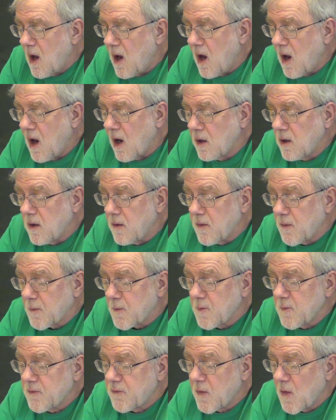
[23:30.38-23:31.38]
And
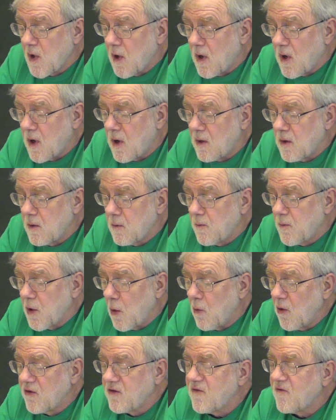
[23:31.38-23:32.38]
but
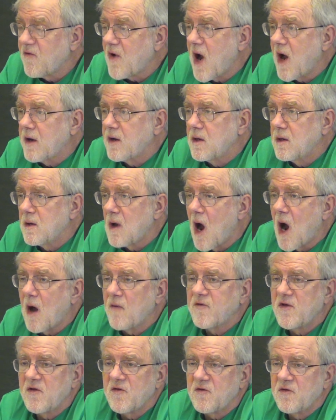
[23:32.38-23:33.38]
we're divided,
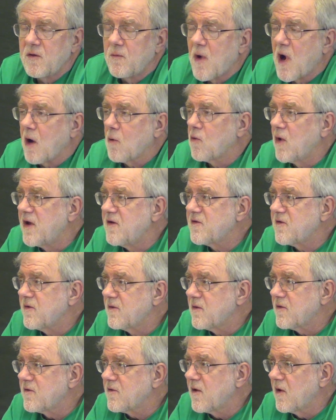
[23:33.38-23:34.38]
obviously, by race
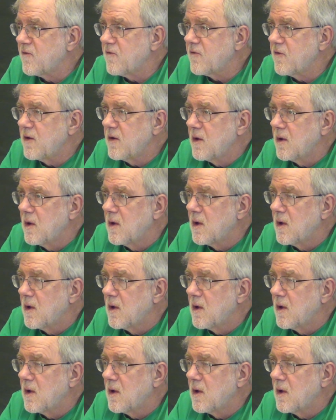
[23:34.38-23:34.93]
in this country,